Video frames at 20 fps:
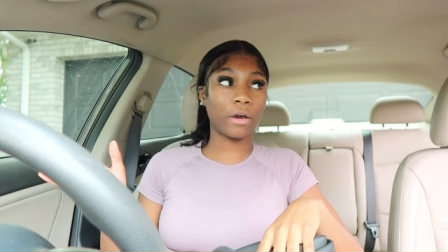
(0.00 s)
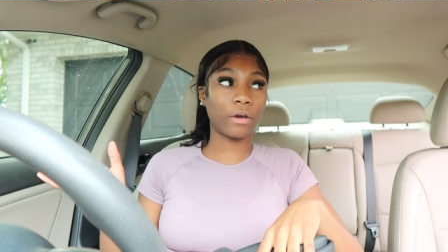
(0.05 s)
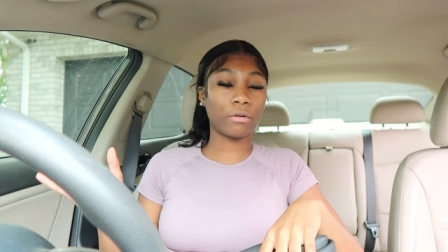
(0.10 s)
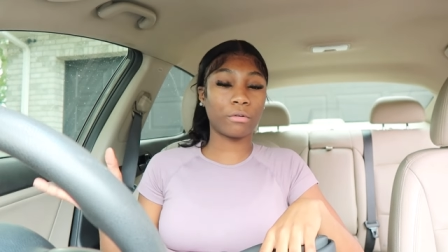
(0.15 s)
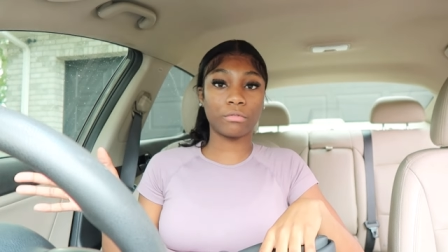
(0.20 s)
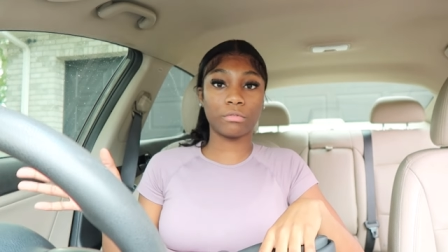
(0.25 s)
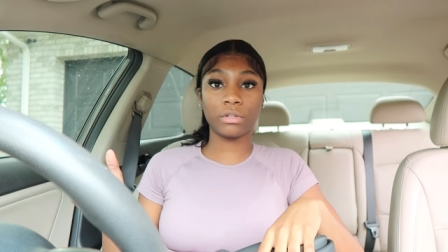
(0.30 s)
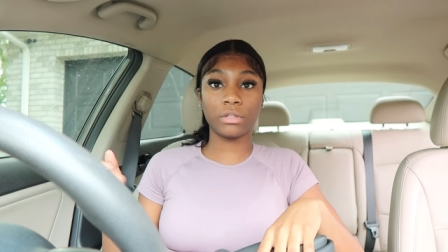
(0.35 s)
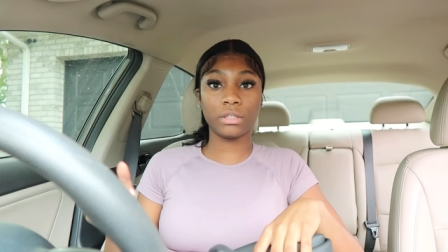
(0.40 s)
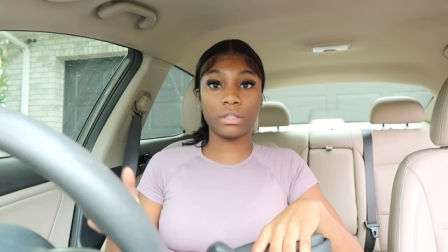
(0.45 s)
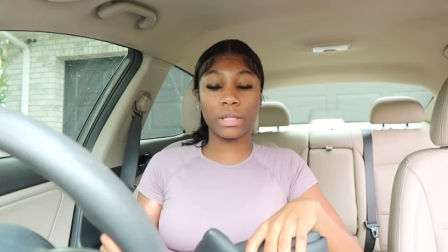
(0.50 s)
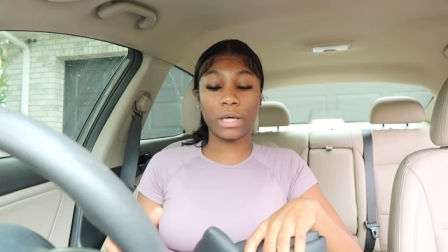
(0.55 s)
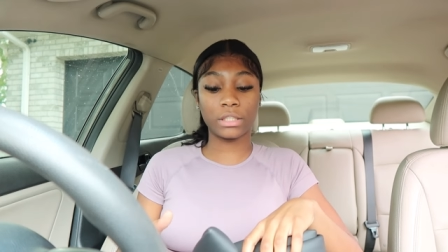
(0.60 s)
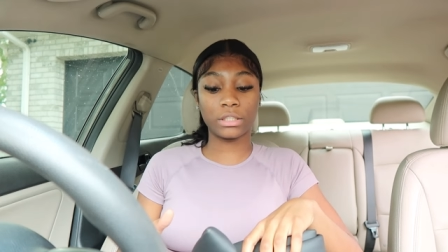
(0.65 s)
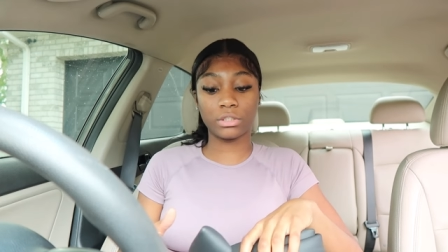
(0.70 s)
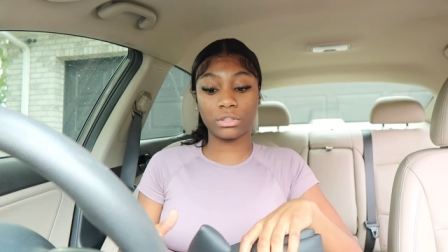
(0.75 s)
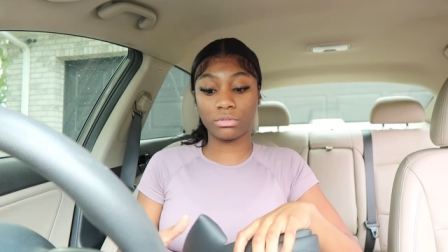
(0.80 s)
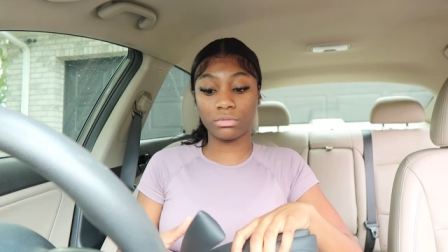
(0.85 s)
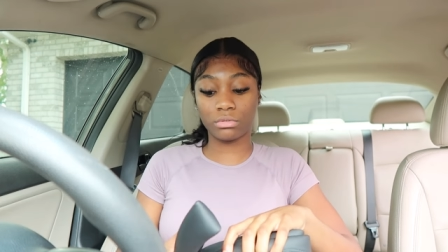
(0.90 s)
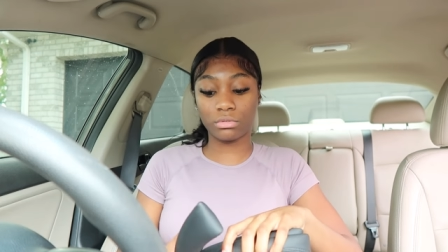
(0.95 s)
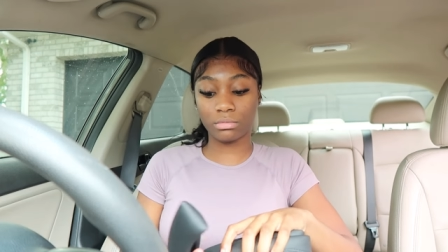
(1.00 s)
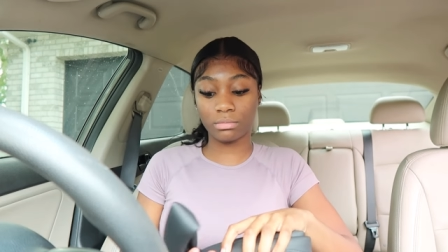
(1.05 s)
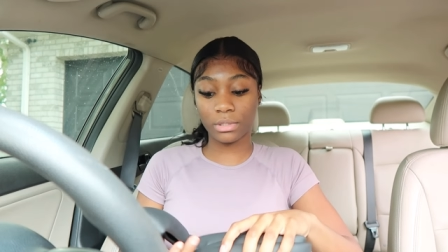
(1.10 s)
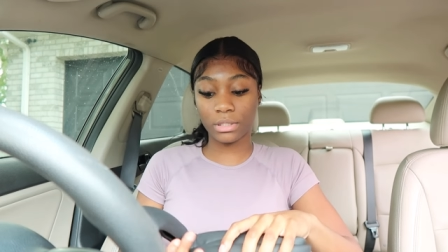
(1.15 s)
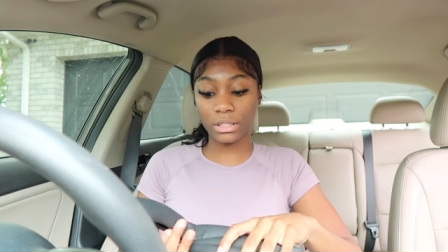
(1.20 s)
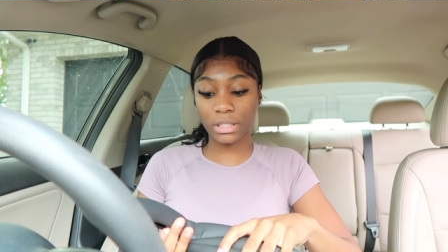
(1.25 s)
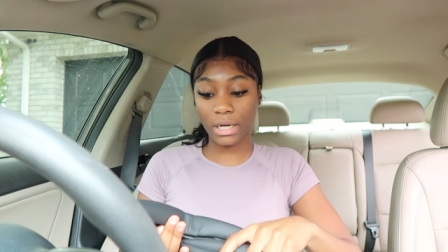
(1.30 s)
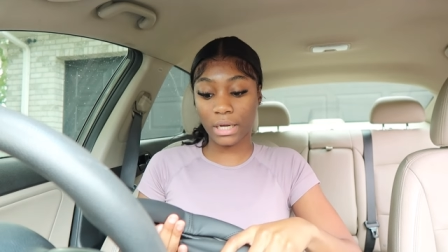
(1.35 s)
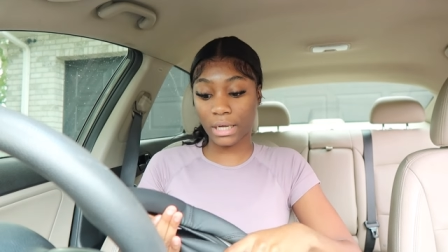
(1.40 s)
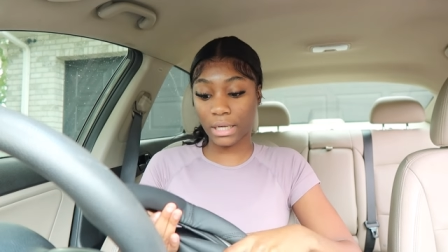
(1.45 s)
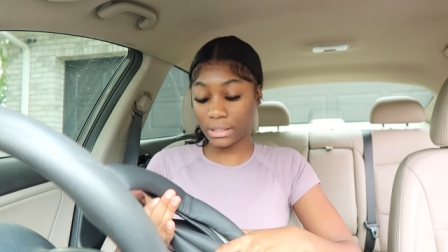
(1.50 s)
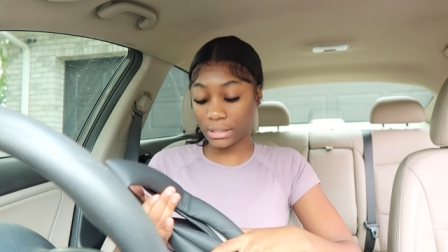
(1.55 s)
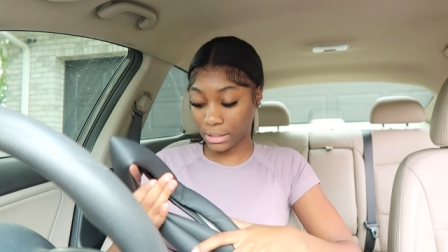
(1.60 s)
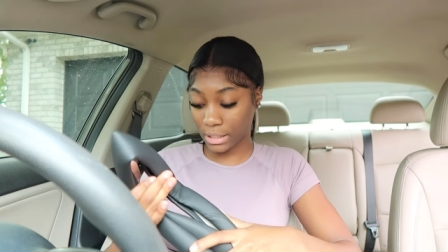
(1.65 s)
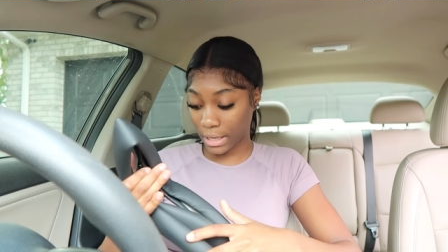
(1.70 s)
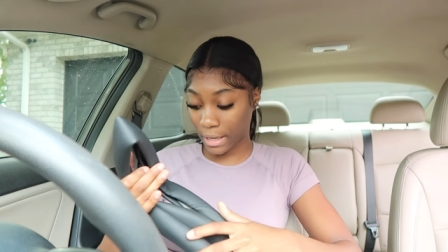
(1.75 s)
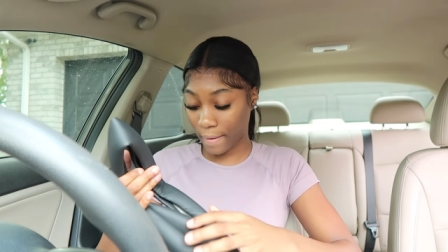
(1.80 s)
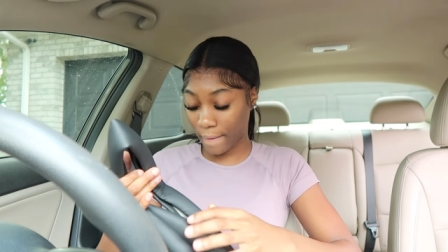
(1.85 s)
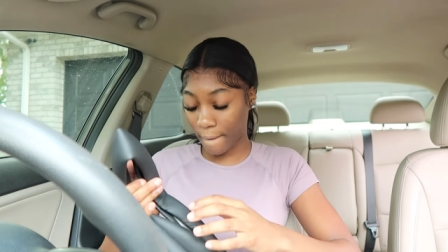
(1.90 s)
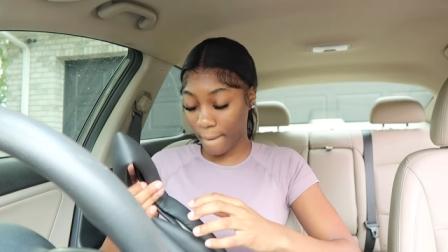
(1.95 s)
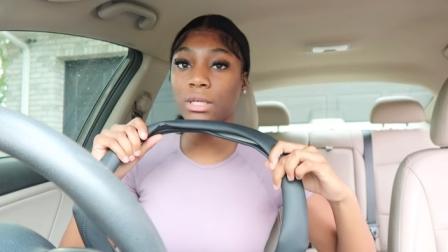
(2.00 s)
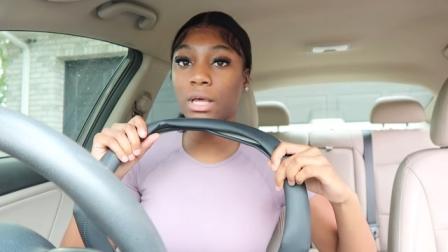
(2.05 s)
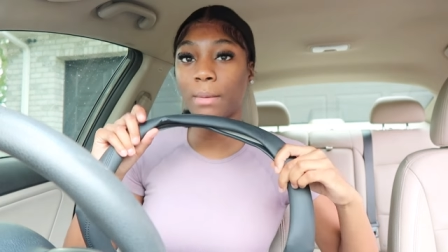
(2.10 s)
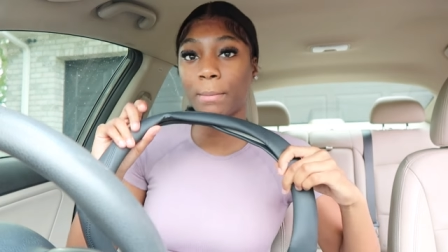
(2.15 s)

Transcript: i don't really like to do too much like i said